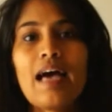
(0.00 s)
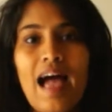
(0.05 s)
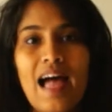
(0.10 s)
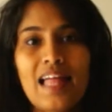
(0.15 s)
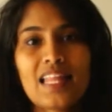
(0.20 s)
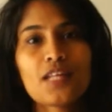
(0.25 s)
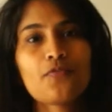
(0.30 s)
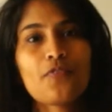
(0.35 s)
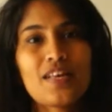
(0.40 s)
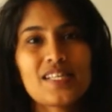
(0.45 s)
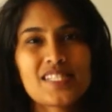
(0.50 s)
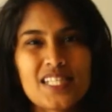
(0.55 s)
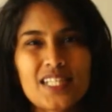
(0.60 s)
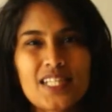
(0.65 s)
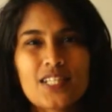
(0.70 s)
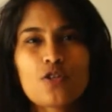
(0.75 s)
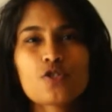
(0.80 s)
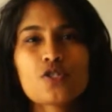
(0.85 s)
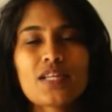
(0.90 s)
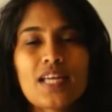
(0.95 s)
And the
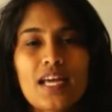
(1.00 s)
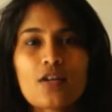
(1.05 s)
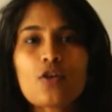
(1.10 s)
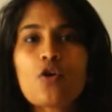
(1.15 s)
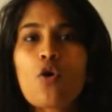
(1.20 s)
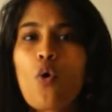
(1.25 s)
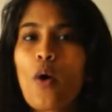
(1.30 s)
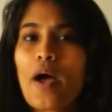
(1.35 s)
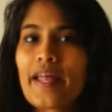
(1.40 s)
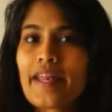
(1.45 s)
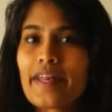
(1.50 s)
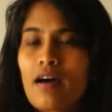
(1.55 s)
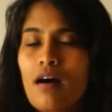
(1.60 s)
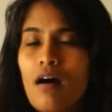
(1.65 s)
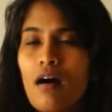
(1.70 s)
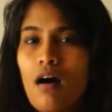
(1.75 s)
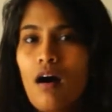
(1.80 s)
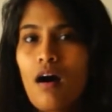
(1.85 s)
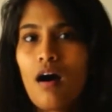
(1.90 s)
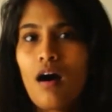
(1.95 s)
facilitator also can go and
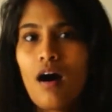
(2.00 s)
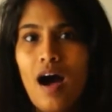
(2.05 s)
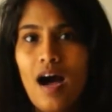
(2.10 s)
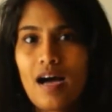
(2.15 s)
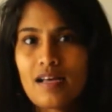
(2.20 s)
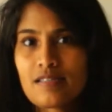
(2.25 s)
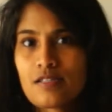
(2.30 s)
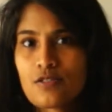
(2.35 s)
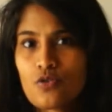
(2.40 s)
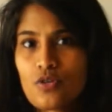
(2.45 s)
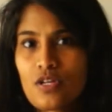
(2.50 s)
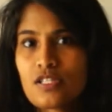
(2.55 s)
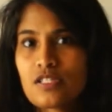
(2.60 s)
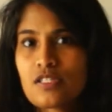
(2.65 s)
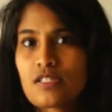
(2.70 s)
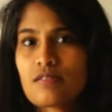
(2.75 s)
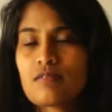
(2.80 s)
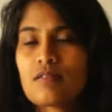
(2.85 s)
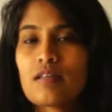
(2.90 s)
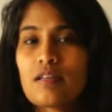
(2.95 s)
ask the students,